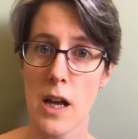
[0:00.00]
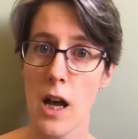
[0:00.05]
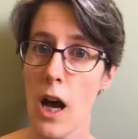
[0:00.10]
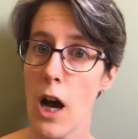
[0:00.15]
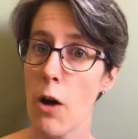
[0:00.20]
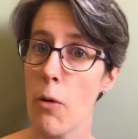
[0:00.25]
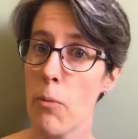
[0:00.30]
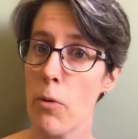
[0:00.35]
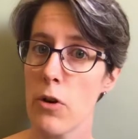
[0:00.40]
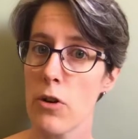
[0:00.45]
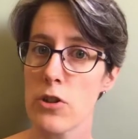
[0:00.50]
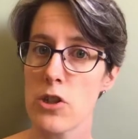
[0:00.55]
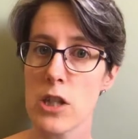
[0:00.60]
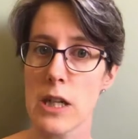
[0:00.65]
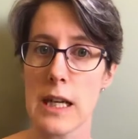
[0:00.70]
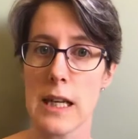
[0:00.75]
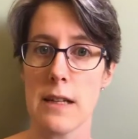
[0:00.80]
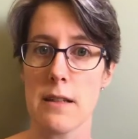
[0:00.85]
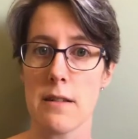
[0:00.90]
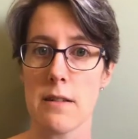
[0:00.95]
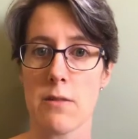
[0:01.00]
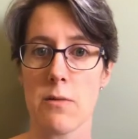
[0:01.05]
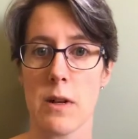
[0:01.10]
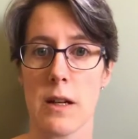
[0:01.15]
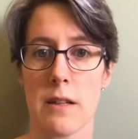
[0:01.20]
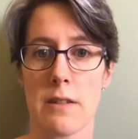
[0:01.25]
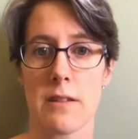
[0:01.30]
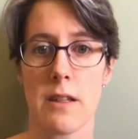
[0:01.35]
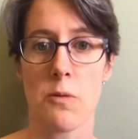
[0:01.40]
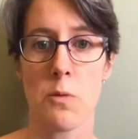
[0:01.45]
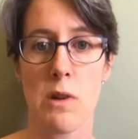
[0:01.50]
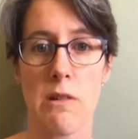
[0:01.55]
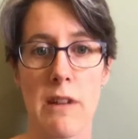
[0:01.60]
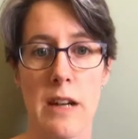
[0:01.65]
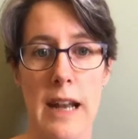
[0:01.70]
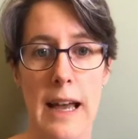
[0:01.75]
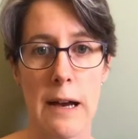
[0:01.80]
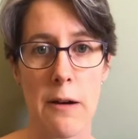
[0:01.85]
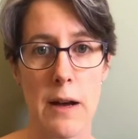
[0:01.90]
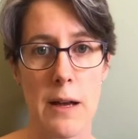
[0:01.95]
Oh, Portuguese as well. So we're
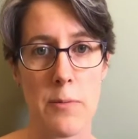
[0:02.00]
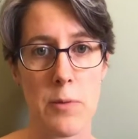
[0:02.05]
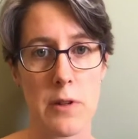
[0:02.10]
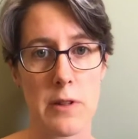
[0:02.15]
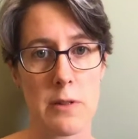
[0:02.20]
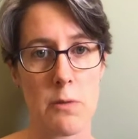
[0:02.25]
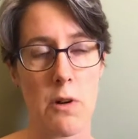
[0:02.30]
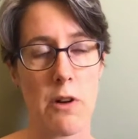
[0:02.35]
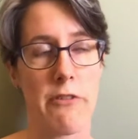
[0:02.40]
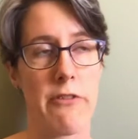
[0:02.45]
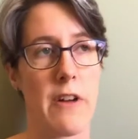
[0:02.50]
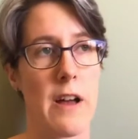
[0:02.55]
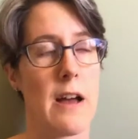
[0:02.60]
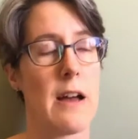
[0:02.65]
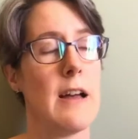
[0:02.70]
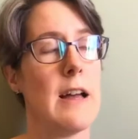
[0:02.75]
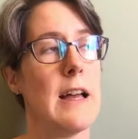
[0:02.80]
now able to offer